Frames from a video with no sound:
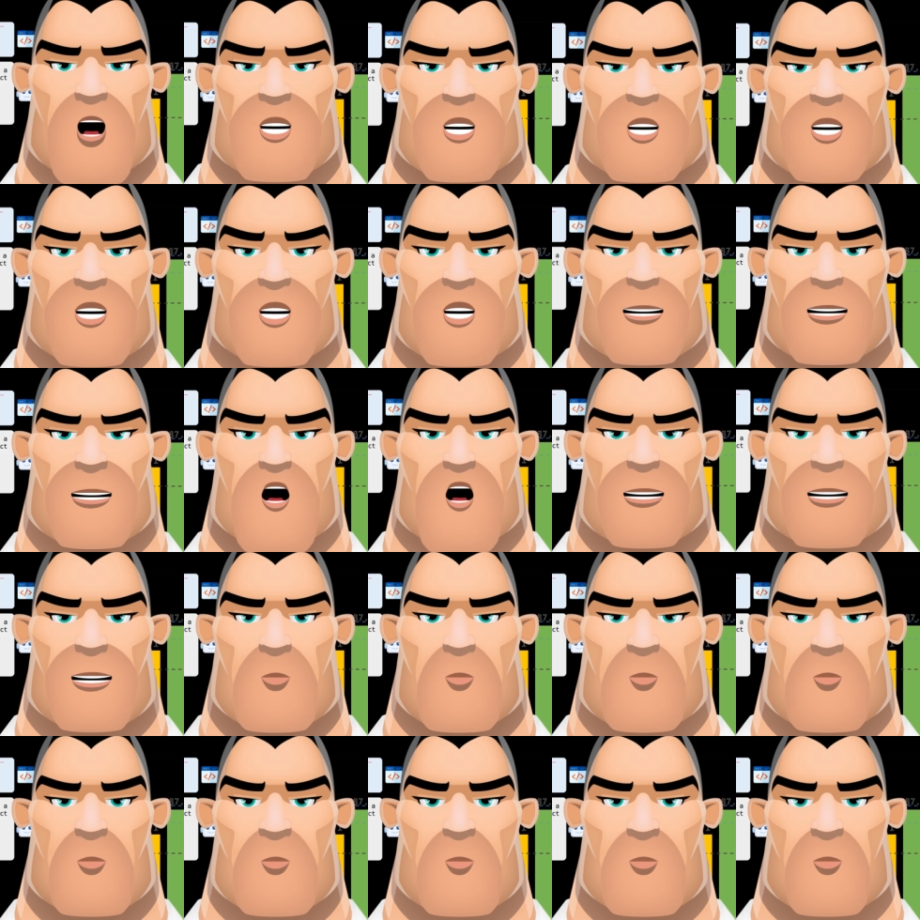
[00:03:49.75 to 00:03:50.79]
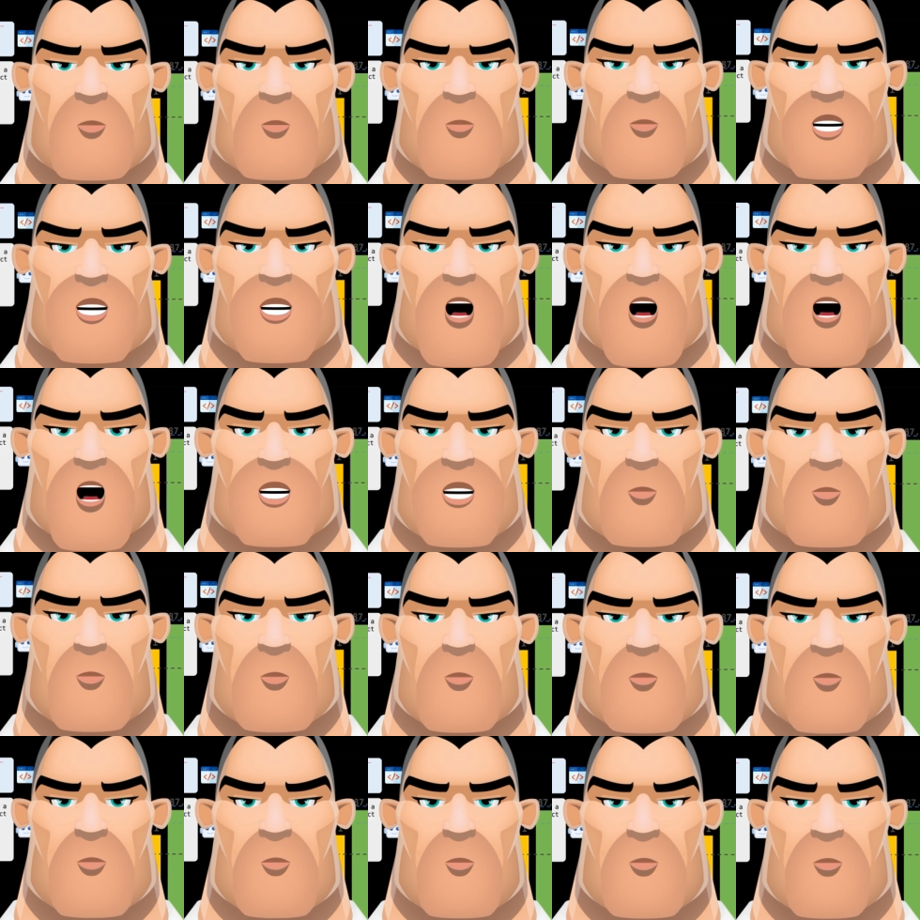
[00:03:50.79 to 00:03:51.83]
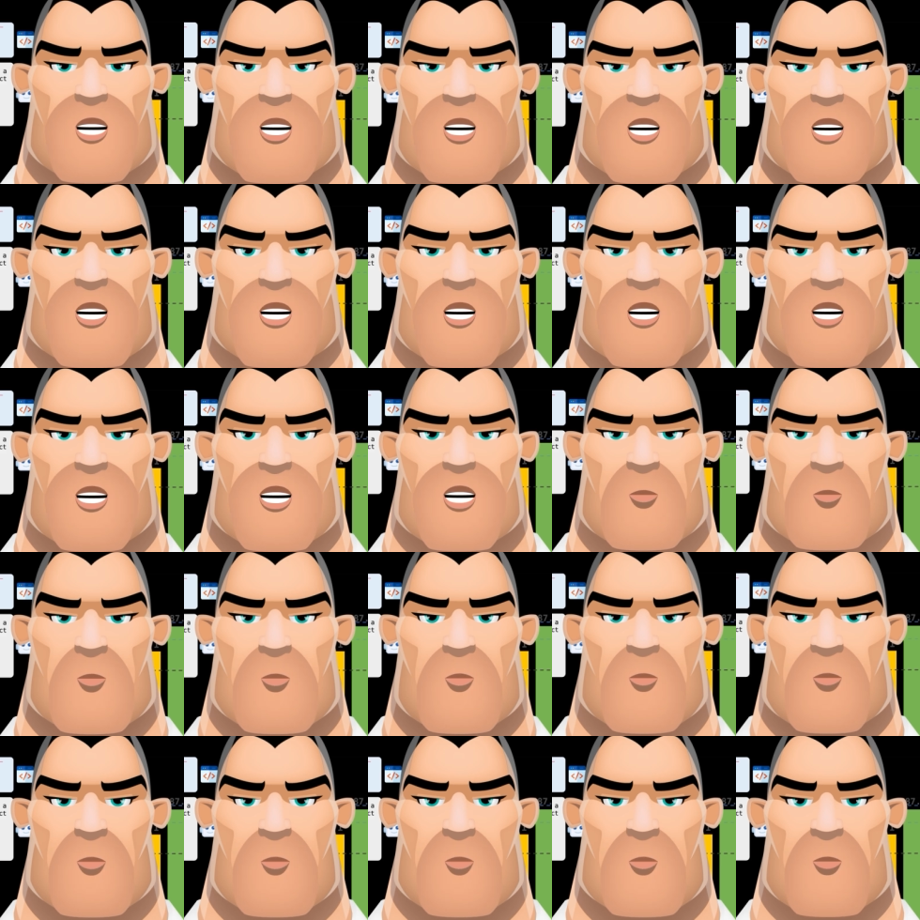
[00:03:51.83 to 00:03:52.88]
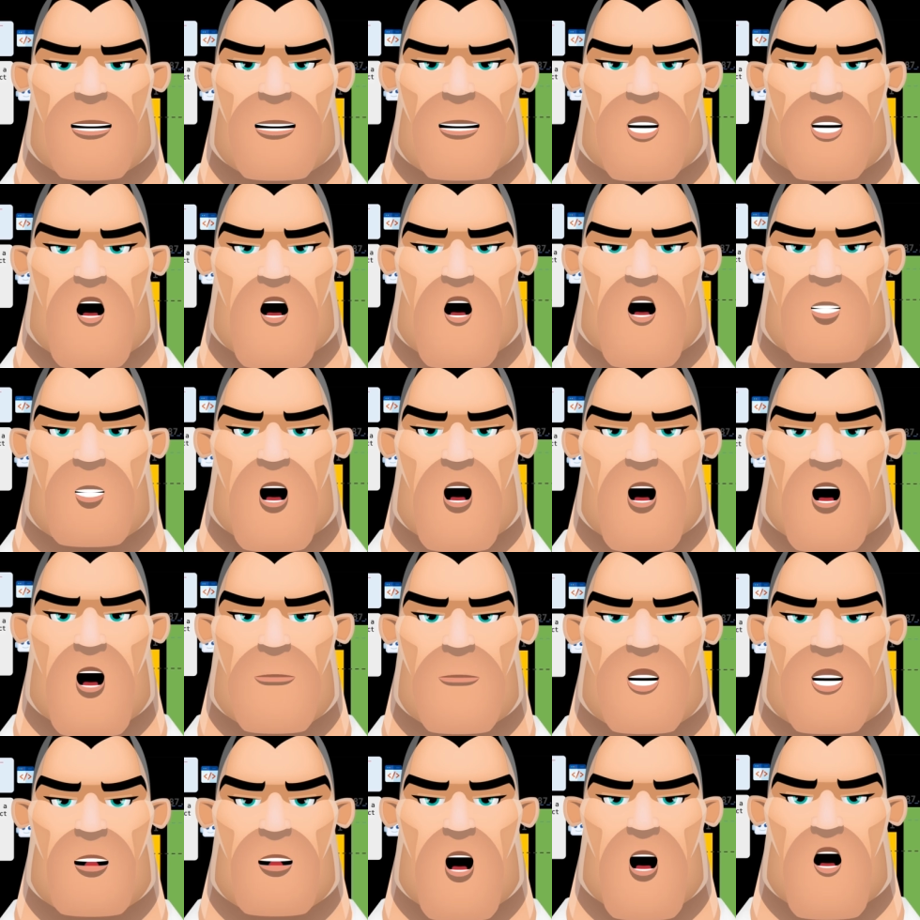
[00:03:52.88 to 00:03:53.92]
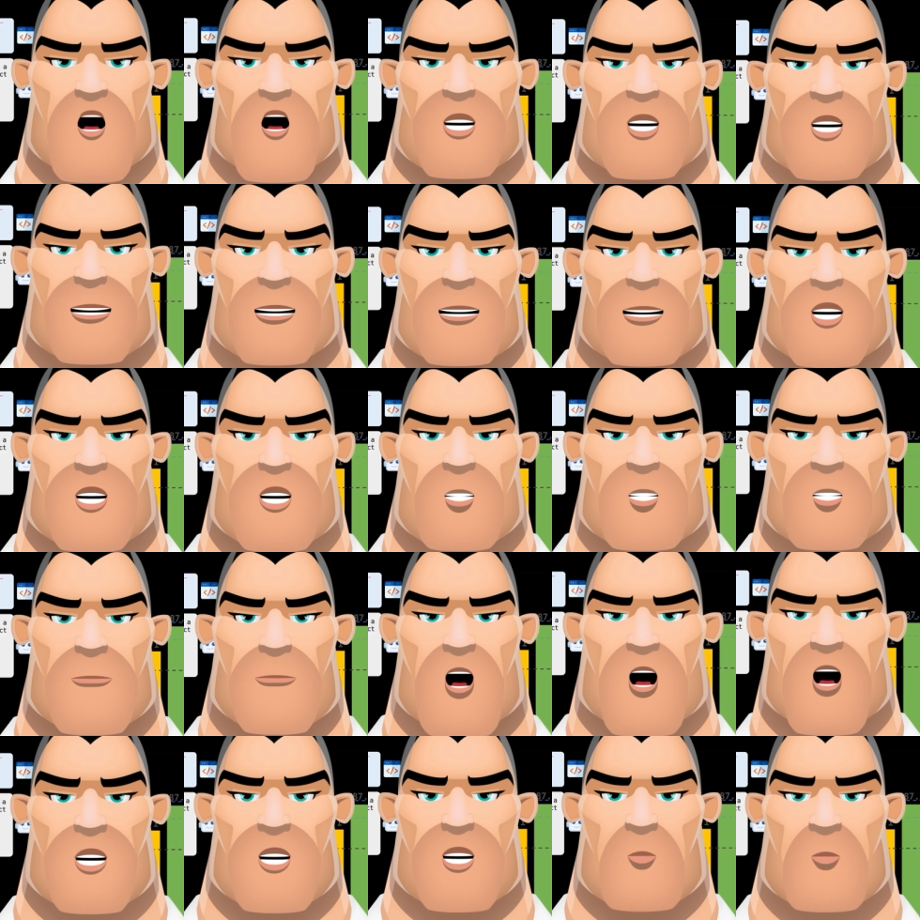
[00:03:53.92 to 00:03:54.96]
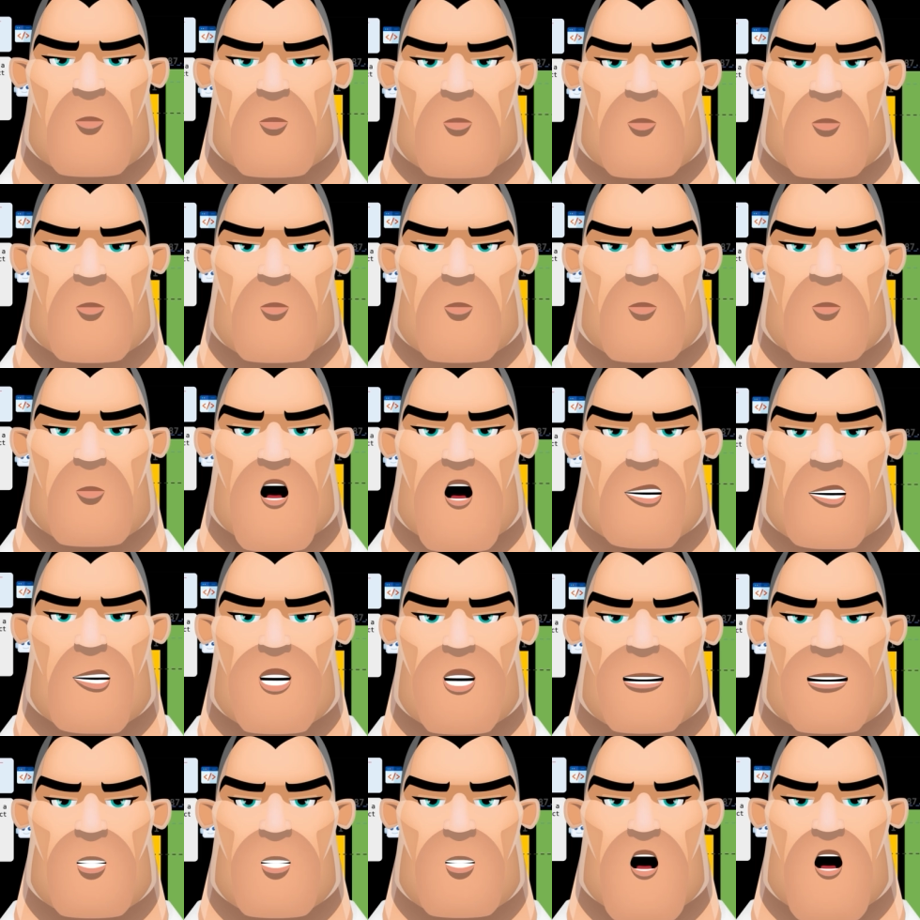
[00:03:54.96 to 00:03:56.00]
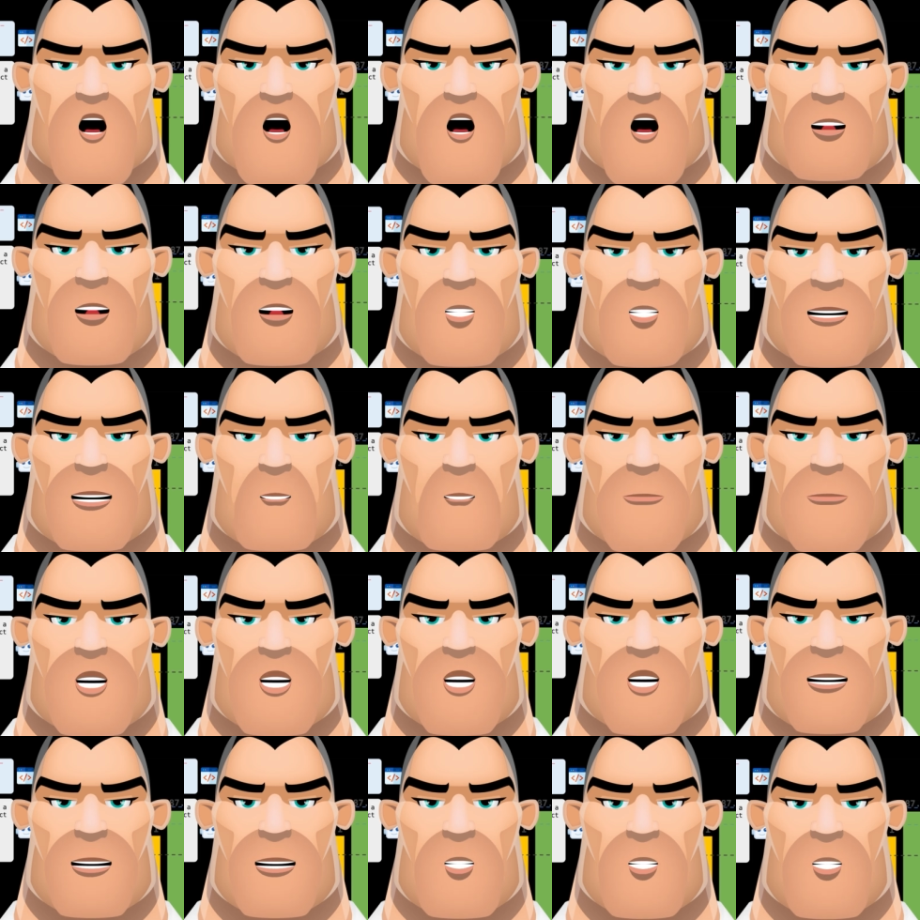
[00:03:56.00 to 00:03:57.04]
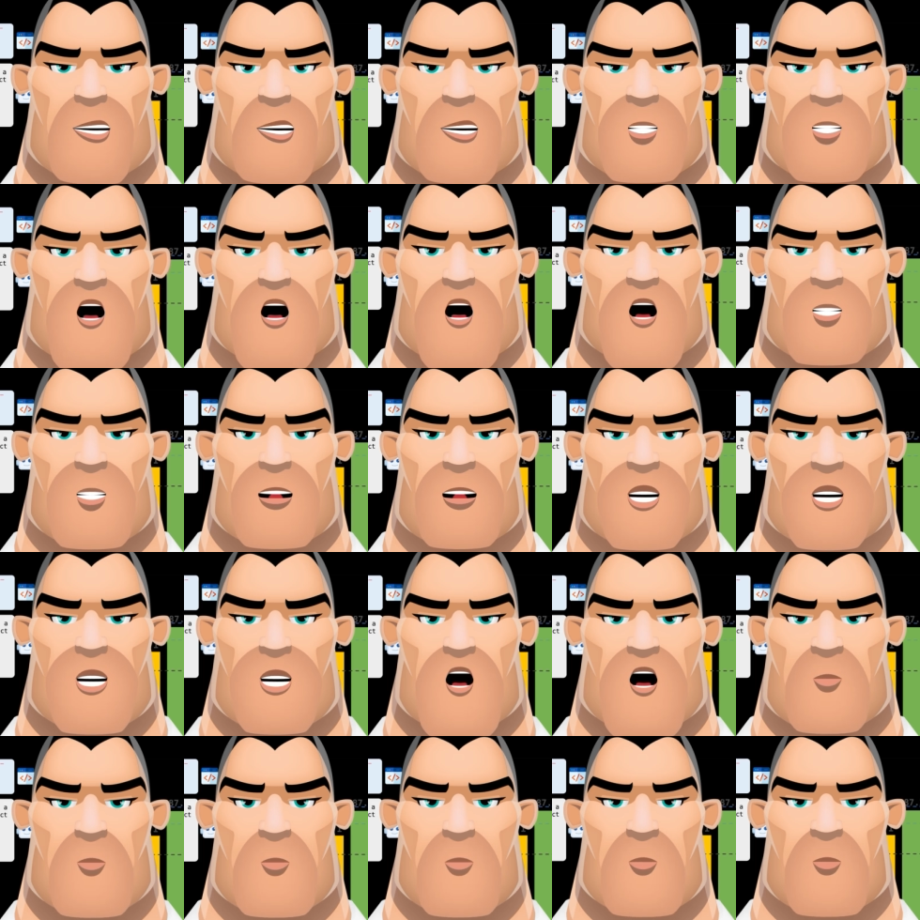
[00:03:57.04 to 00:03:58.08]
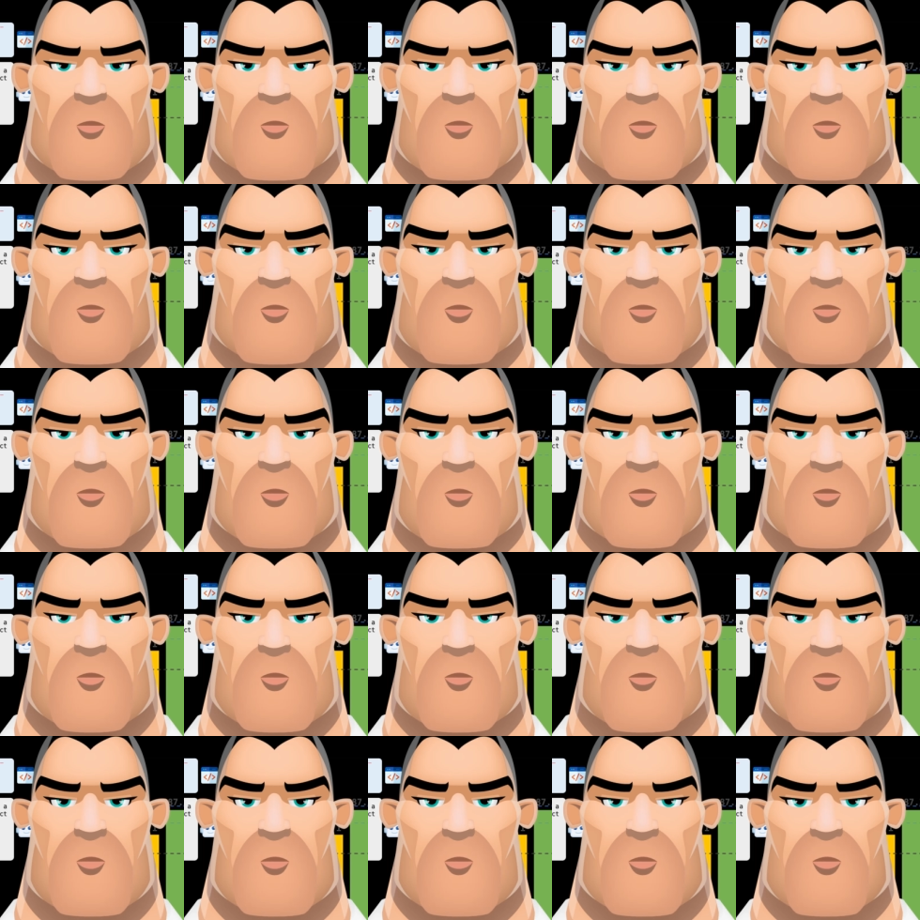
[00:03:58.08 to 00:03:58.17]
Samuel. Thanks. So, these guard dogs, Roxy and Preston, they're a pretty good analogy for machine learning models, huh?